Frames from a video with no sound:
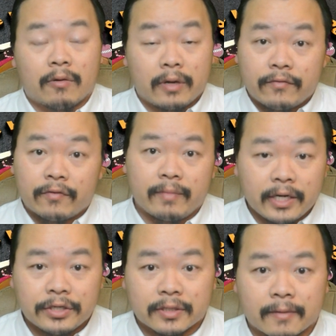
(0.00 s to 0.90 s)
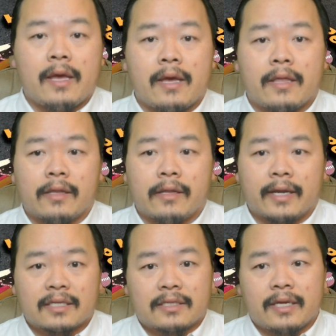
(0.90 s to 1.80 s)
or information, and the
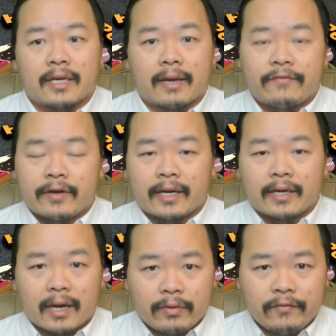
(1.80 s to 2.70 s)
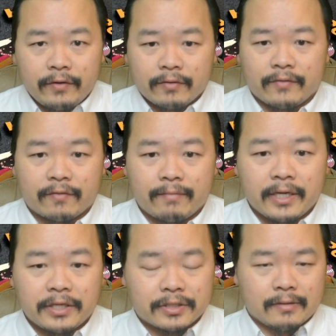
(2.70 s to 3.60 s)
next thing after I reveal the
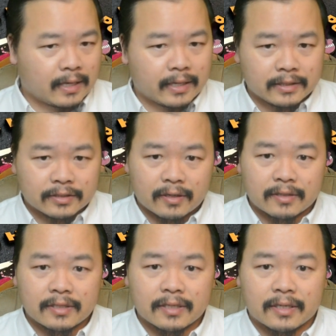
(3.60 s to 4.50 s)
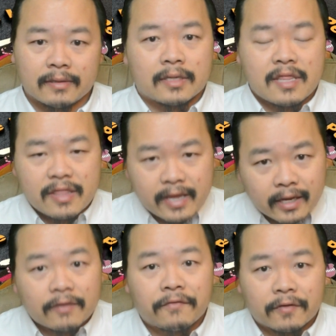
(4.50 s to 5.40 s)
information, I start to
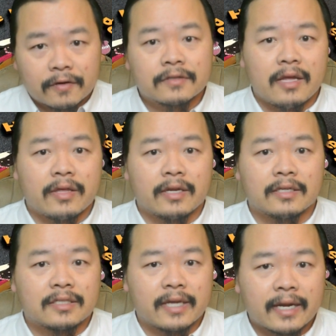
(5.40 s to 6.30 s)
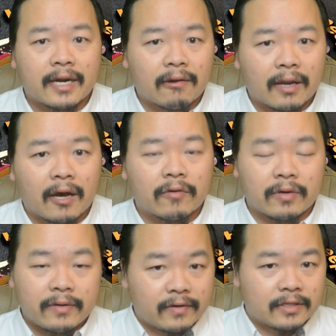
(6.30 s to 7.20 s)
think first and then say it out loud,
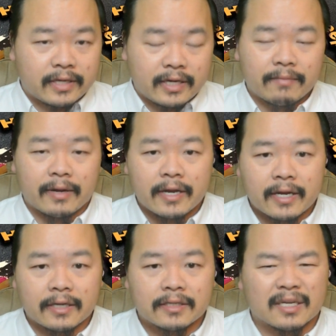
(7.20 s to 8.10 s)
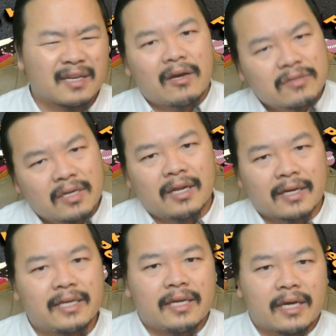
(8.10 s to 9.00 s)
or even say it in my head to say, that was a
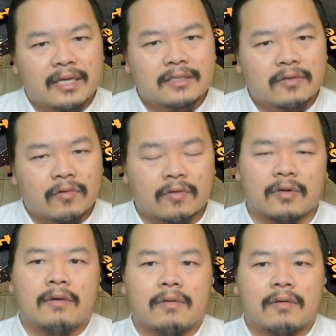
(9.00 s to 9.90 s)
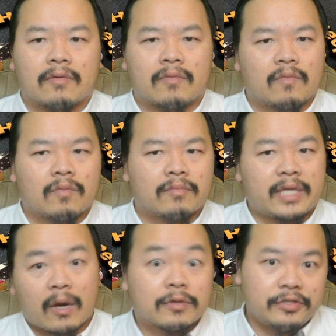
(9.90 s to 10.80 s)
lucky guess, or
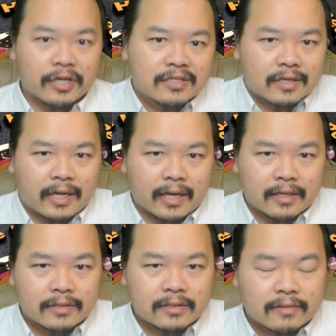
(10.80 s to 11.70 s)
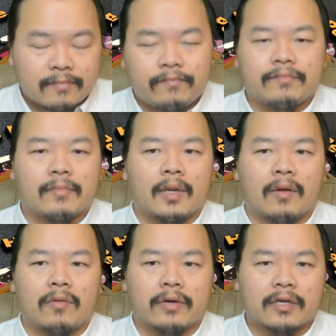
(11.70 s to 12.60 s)
that was just a guess.
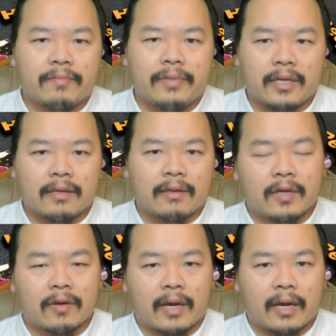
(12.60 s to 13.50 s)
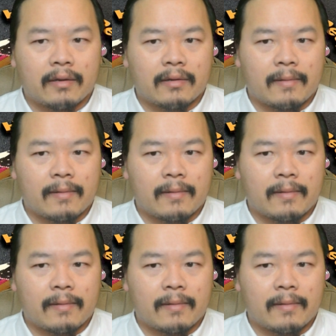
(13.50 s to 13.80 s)
Or it could be, no,